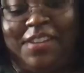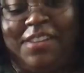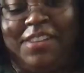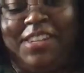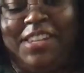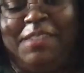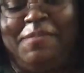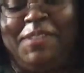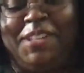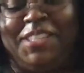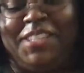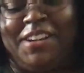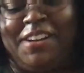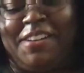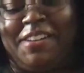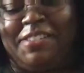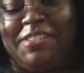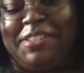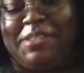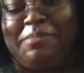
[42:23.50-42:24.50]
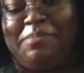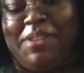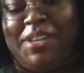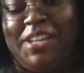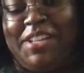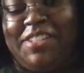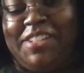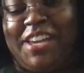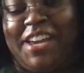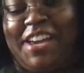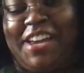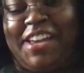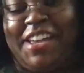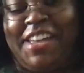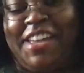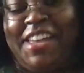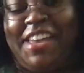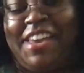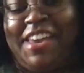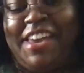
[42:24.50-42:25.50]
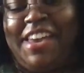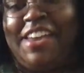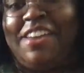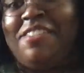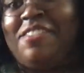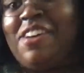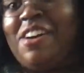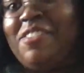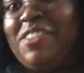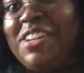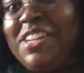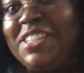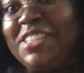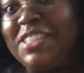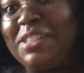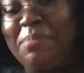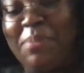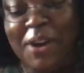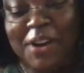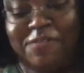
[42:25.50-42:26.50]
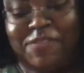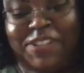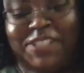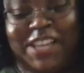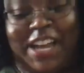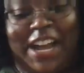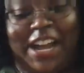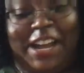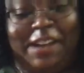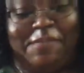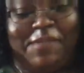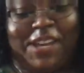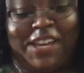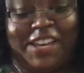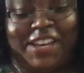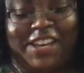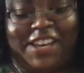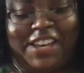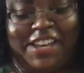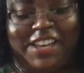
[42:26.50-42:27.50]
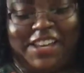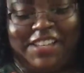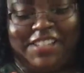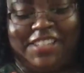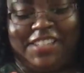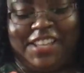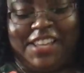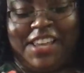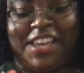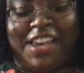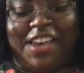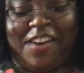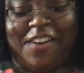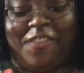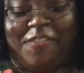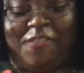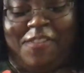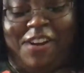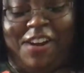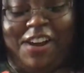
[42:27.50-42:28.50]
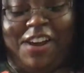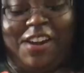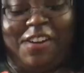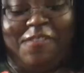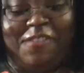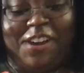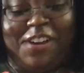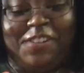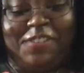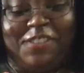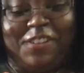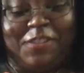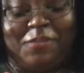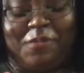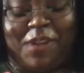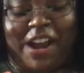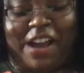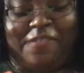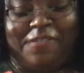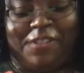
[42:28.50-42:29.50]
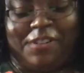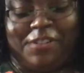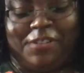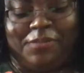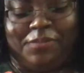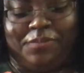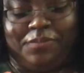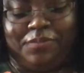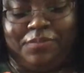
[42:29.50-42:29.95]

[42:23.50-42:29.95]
Let me turn on some P J. And you know what? This is the perfect time, because we're gonna redo this raffle.